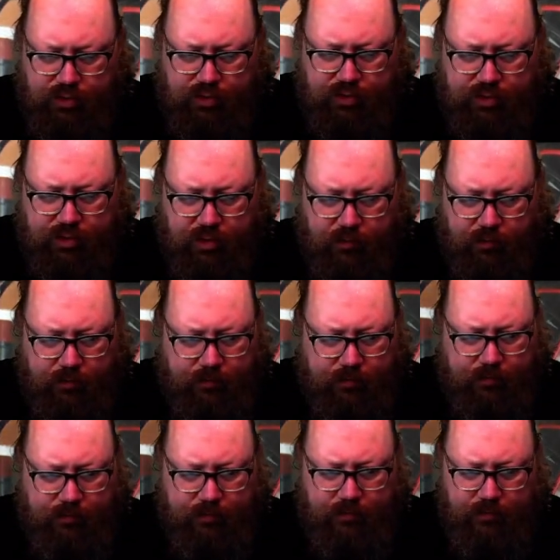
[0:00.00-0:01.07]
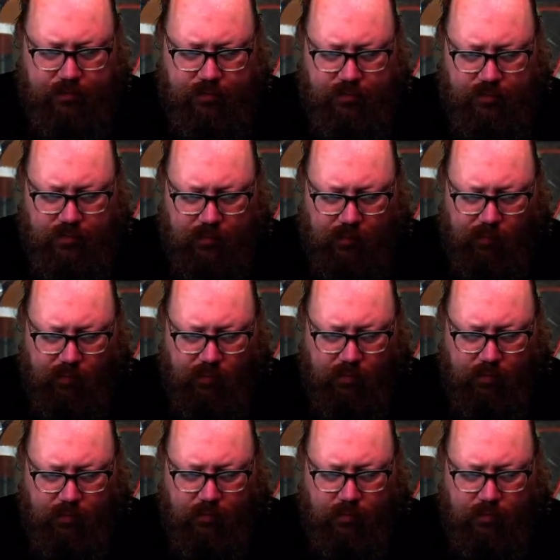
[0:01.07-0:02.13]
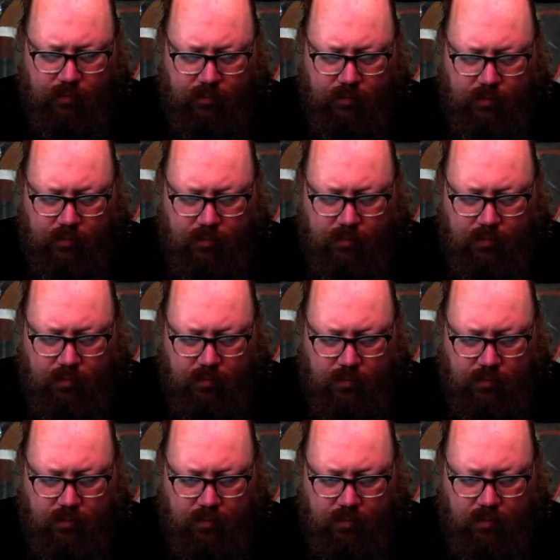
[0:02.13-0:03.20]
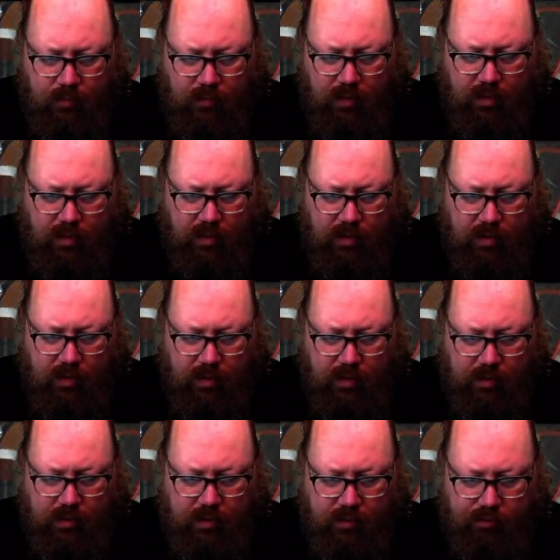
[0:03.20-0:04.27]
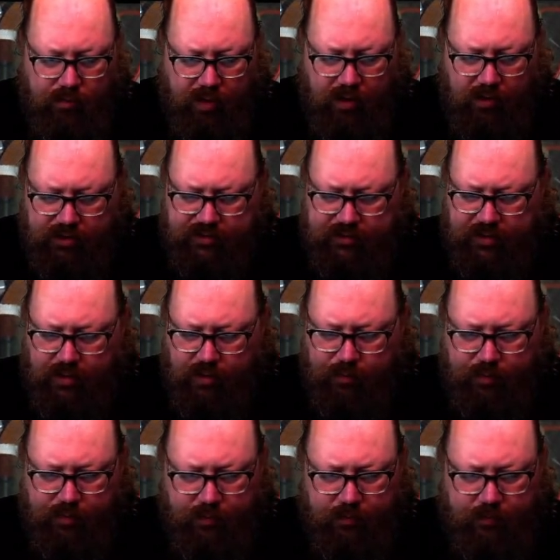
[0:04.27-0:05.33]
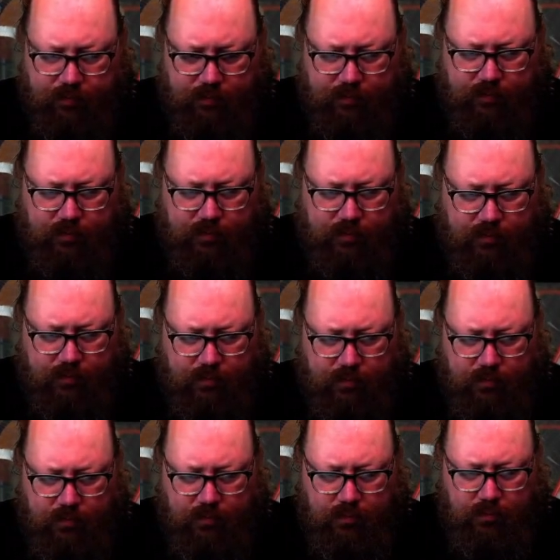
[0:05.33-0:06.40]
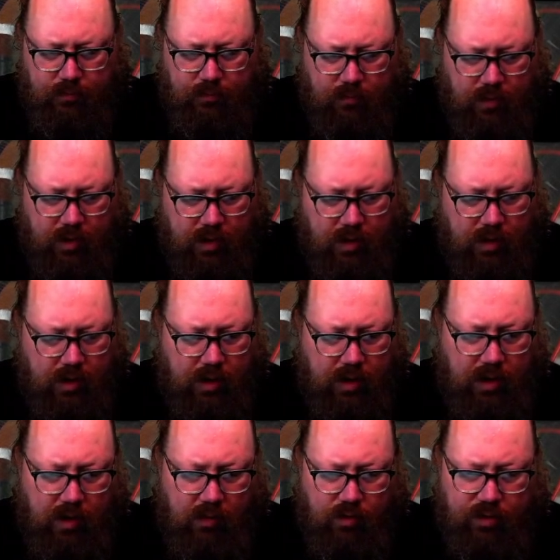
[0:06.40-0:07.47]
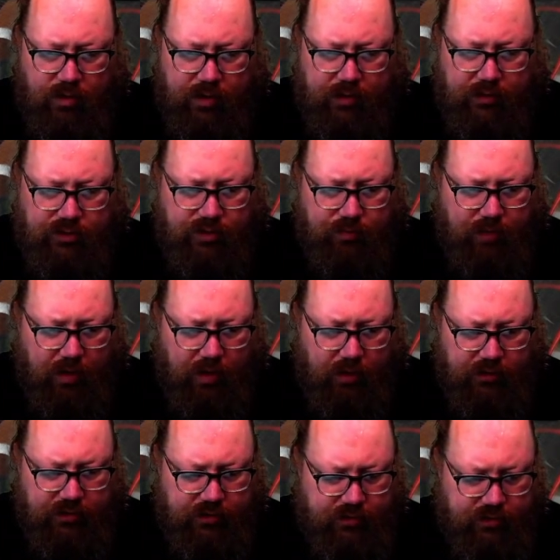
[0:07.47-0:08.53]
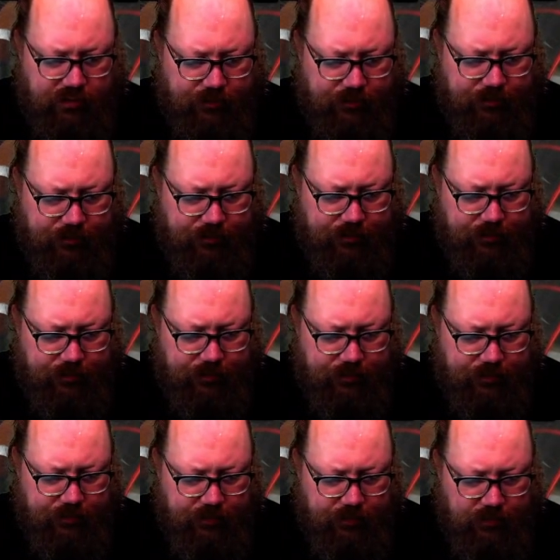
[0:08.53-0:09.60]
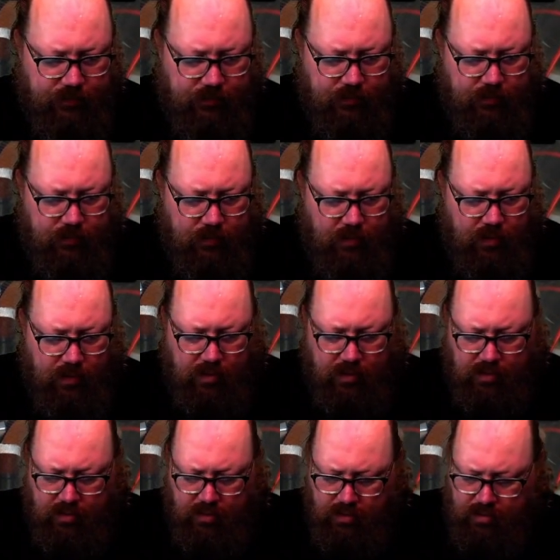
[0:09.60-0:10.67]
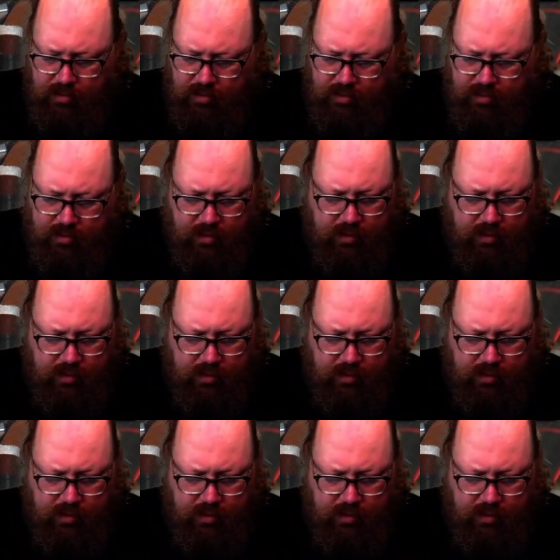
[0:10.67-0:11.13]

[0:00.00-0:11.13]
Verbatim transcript: like this and you go into BIOS mode and hopefully there's no password ta-da password is removed now in this case